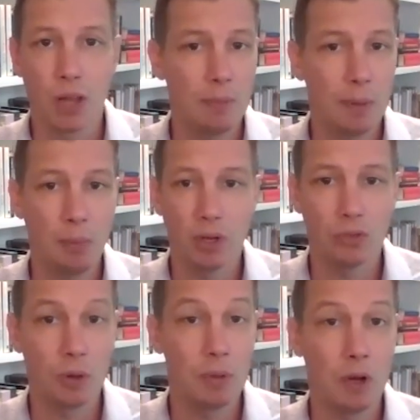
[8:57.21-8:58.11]
A lot of people want
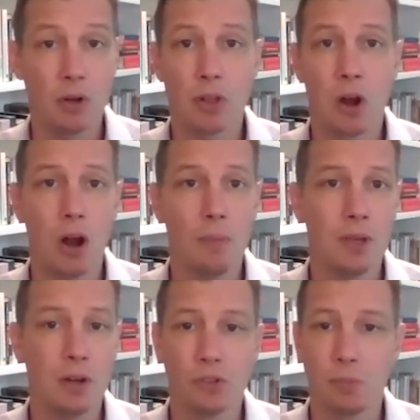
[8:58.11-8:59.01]
to sweep it under the
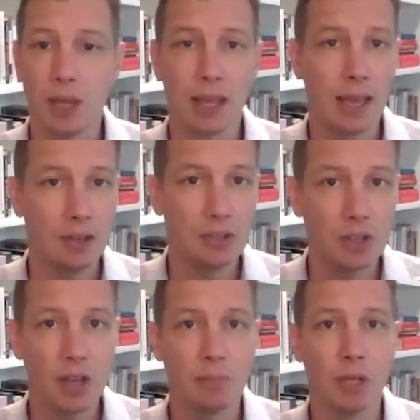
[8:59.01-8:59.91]
carpet or speak against
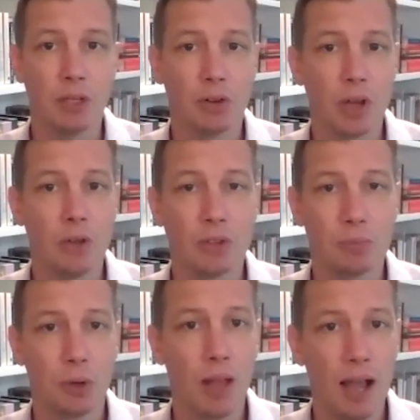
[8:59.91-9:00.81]
it, but you're known
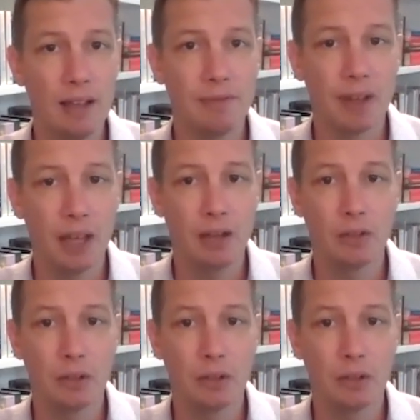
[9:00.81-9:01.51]
as pro-life and,